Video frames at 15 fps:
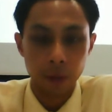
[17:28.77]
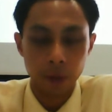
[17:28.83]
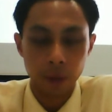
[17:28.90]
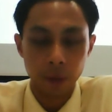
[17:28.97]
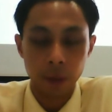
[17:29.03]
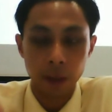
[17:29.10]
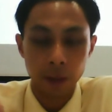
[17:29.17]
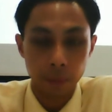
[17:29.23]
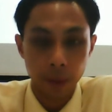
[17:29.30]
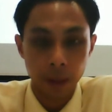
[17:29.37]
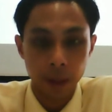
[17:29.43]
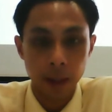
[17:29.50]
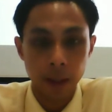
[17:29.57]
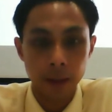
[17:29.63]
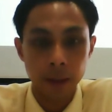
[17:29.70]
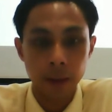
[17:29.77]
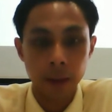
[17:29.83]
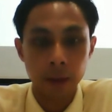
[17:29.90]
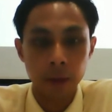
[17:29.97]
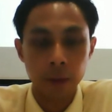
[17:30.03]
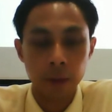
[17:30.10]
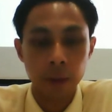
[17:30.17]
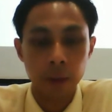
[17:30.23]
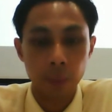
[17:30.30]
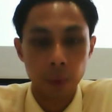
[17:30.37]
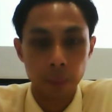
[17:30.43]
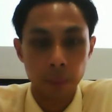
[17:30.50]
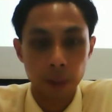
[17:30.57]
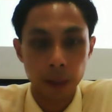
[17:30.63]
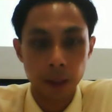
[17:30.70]
look at your medication, use it
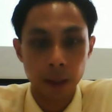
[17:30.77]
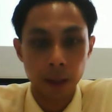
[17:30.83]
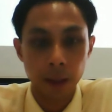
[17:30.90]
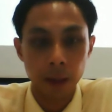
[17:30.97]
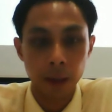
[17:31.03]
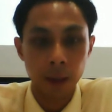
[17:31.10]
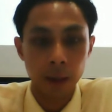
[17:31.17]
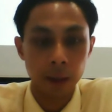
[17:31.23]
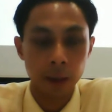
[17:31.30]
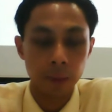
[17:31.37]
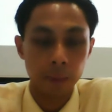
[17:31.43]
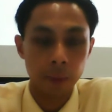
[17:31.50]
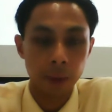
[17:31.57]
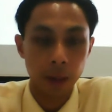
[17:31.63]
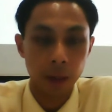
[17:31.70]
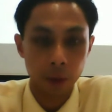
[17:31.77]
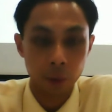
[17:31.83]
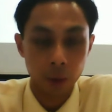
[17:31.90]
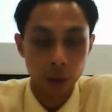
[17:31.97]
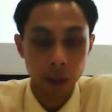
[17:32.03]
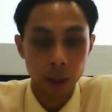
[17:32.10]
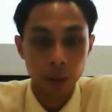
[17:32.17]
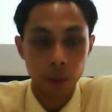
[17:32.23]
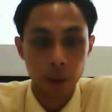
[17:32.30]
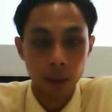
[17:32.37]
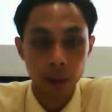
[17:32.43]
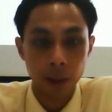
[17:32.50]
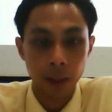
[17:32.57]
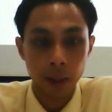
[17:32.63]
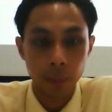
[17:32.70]
properly and
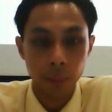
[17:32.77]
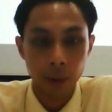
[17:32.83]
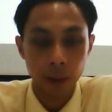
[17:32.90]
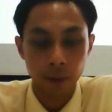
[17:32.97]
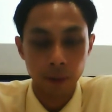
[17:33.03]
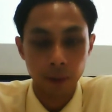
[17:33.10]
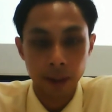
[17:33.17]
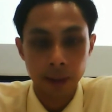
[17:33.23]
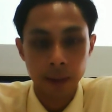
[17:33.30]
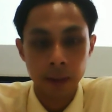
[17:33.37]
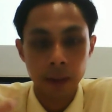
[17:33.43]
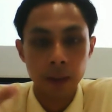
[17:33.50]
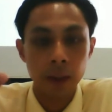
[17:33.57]
adequately as per advice.